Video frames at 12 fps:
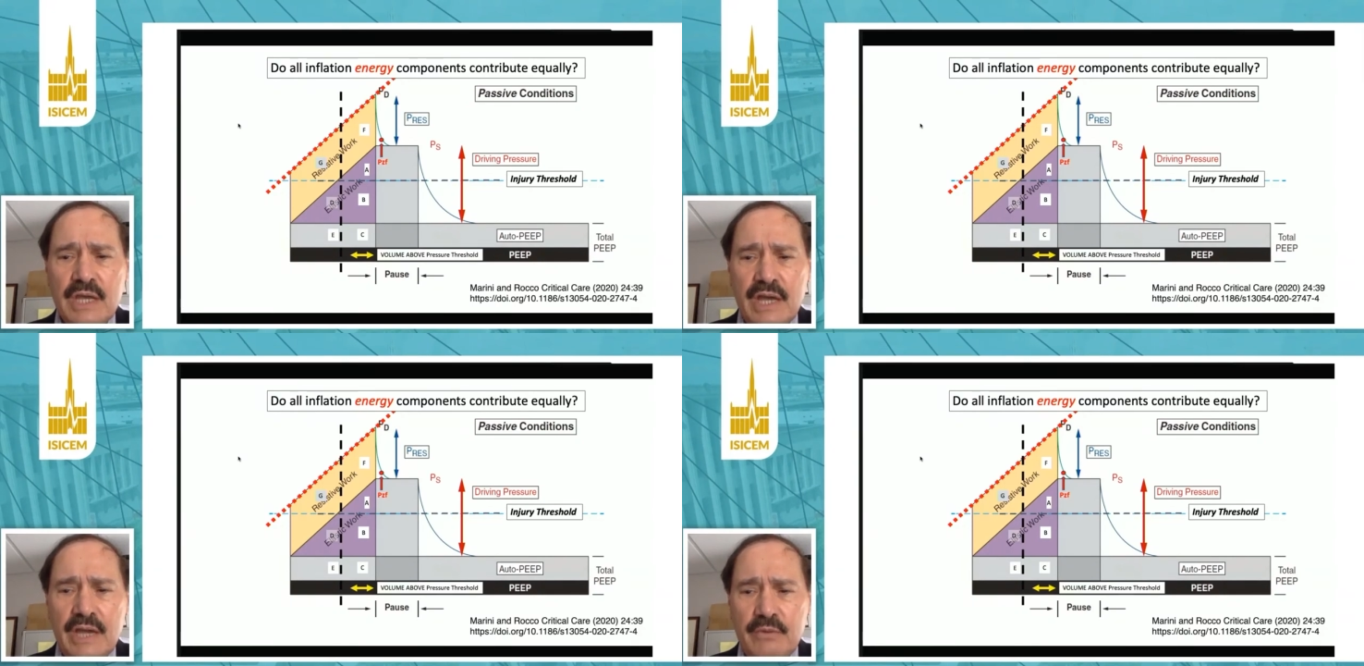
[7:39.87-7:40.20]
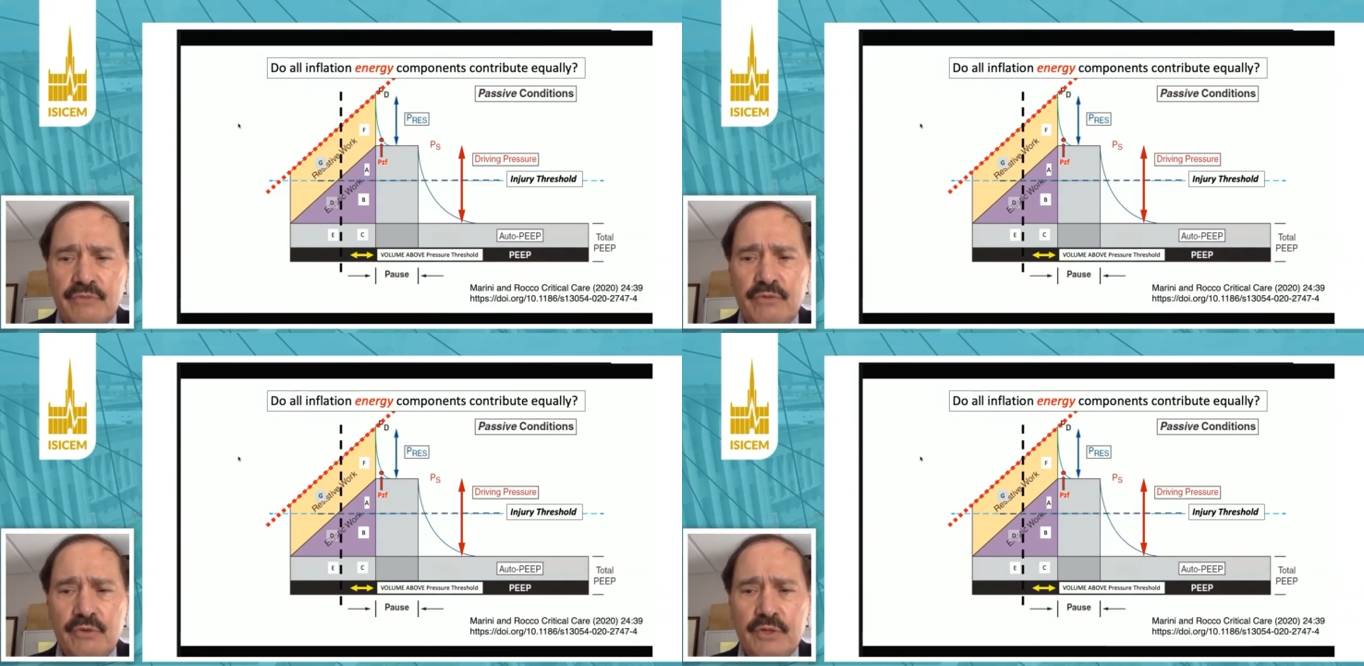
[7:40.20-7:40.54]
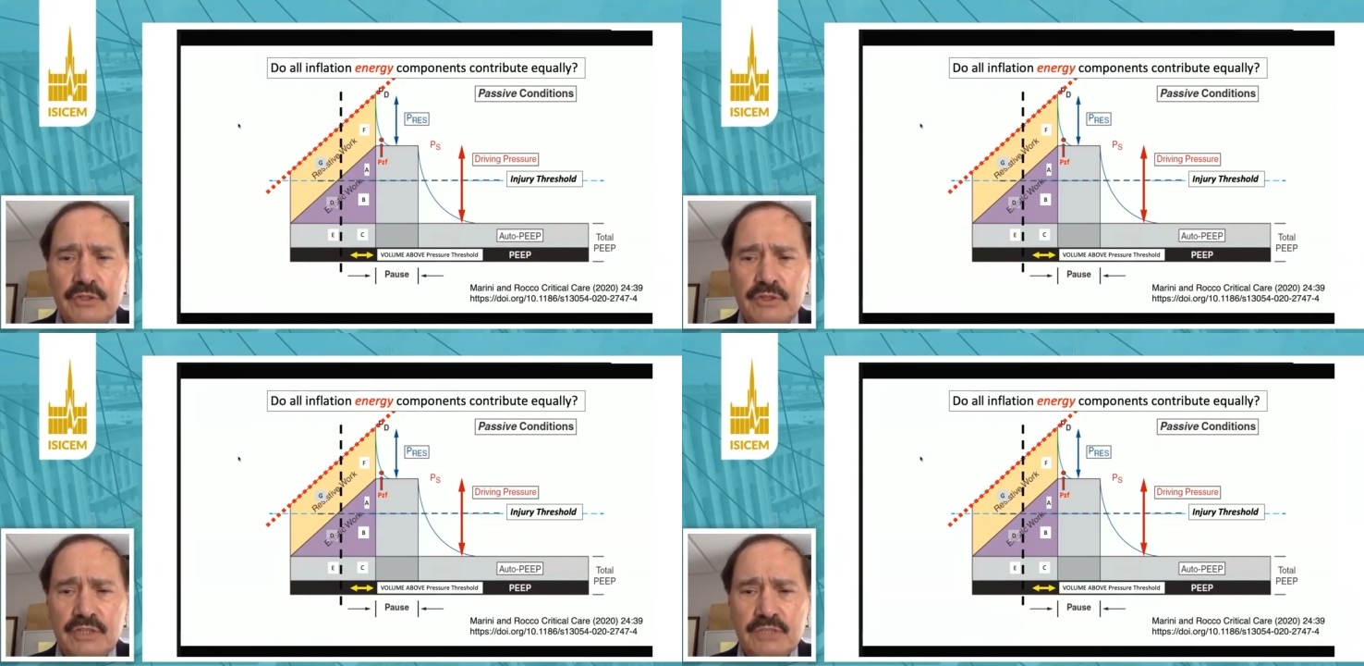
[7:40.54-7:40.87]
I'd refer
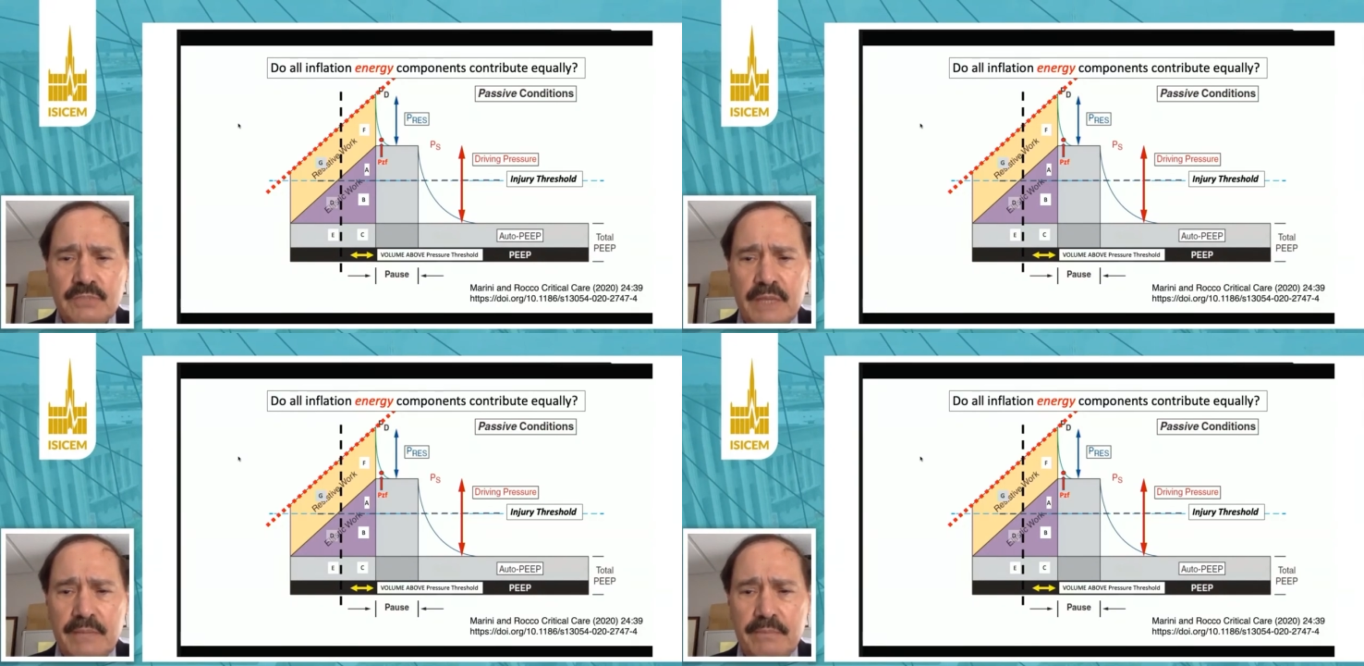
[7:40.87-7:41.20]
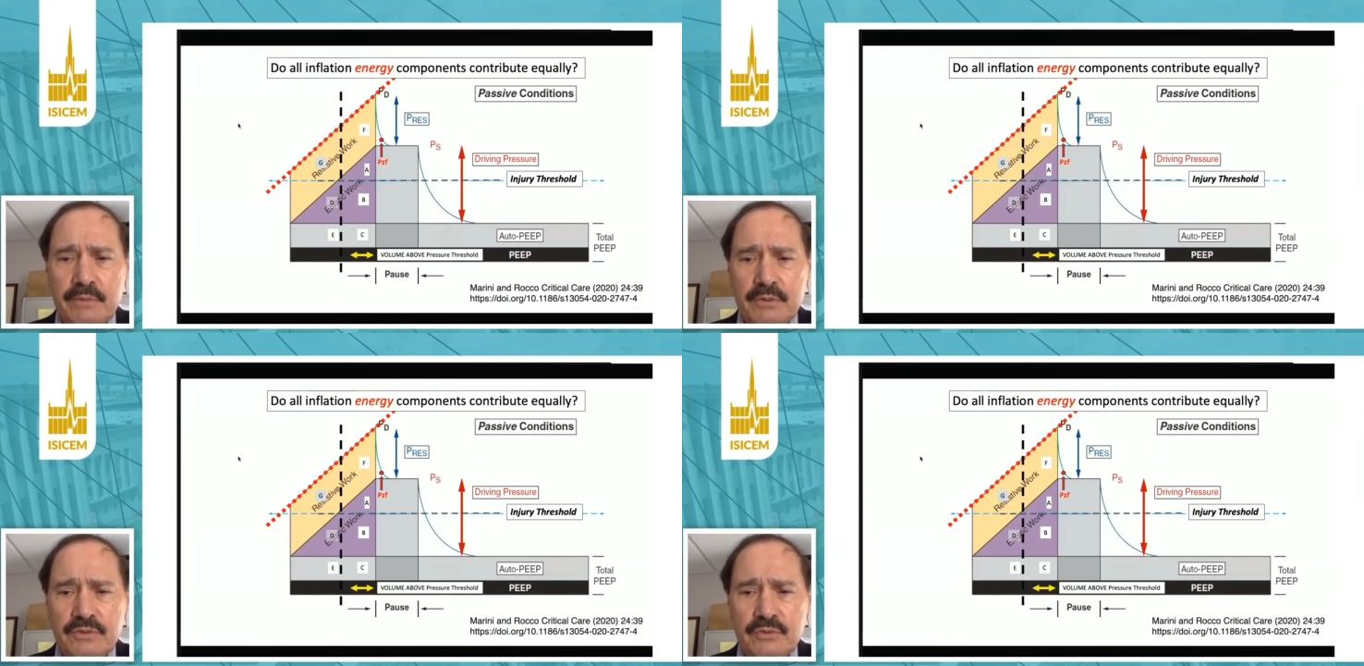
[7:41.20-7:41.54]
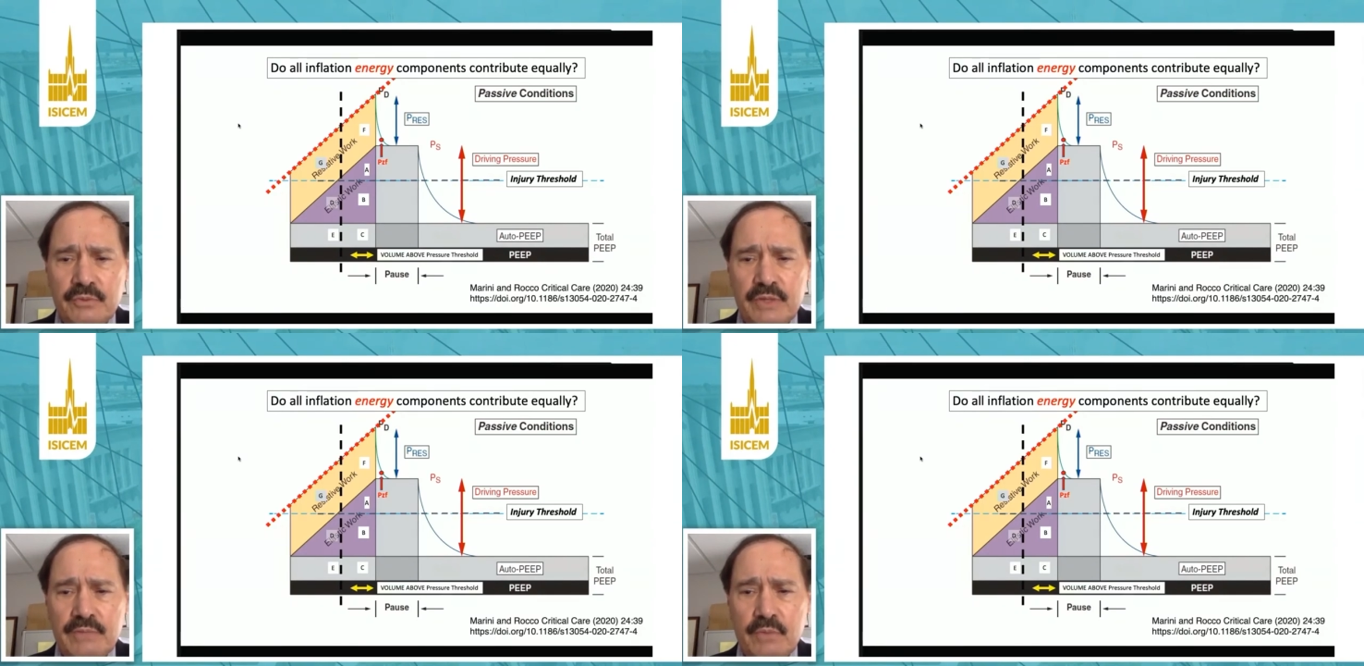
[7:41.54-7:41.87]
you to this paper to
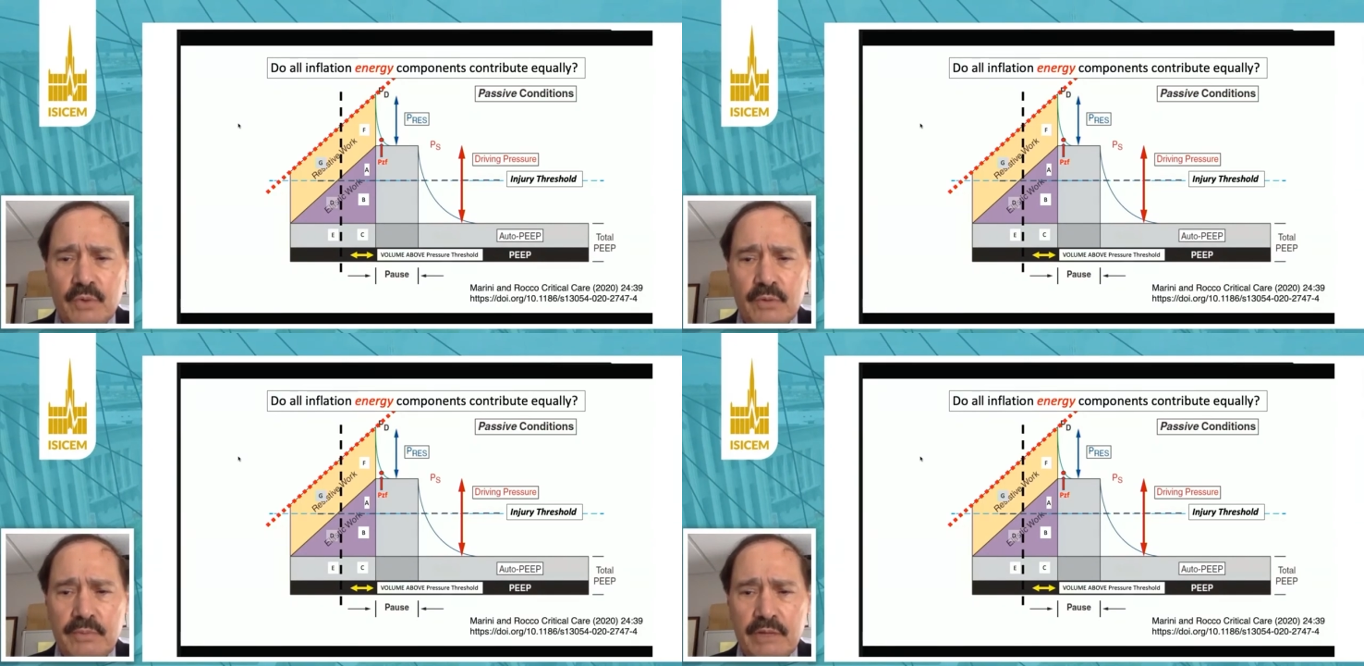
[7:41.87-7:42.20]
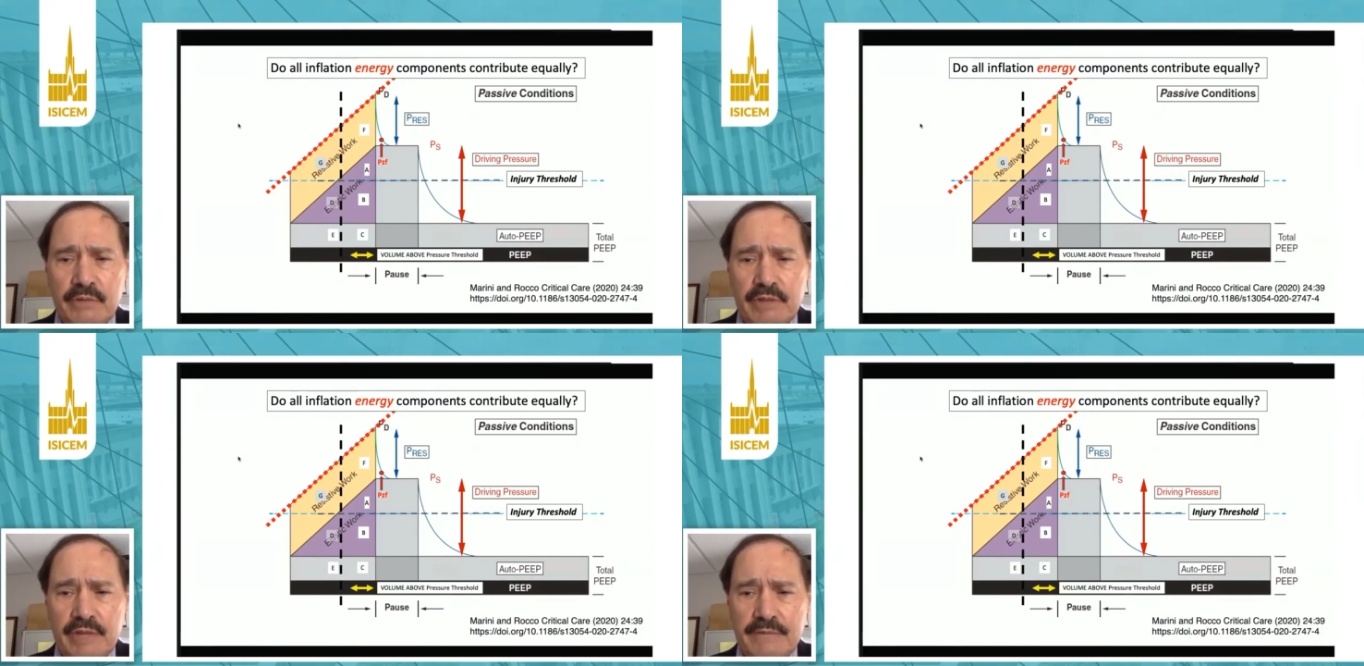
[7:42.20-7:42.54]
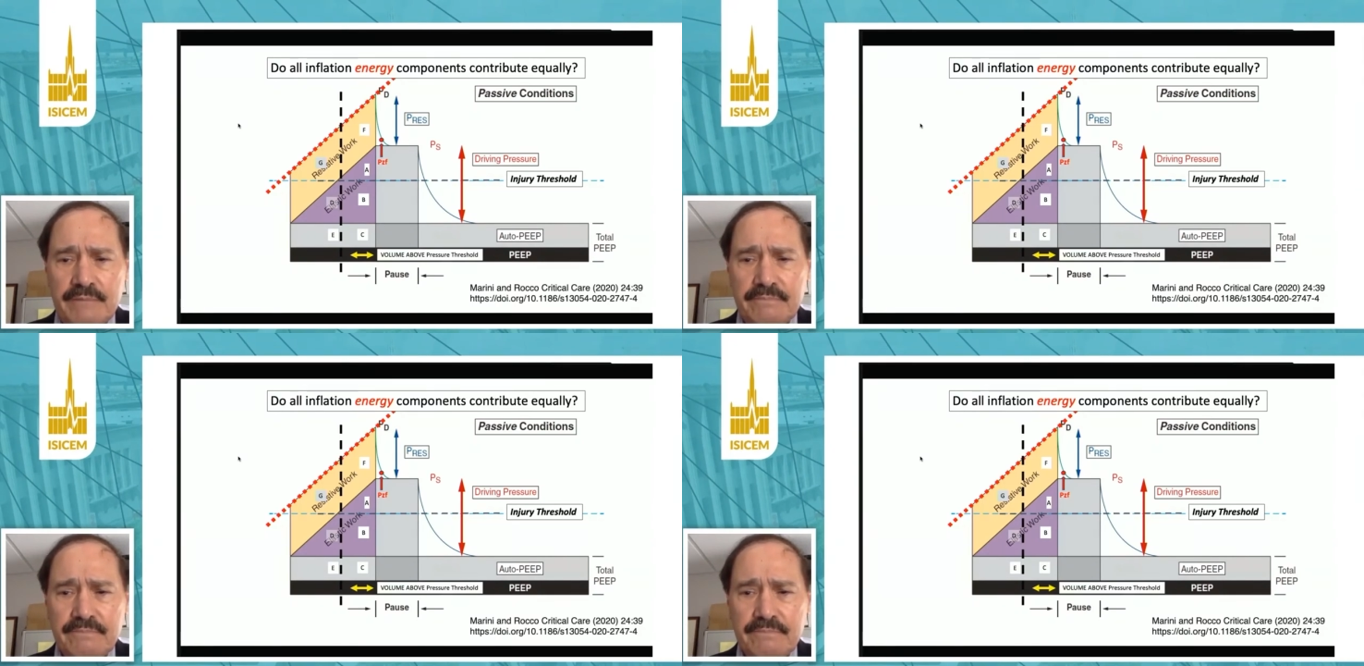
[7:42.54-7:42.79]
read more about that.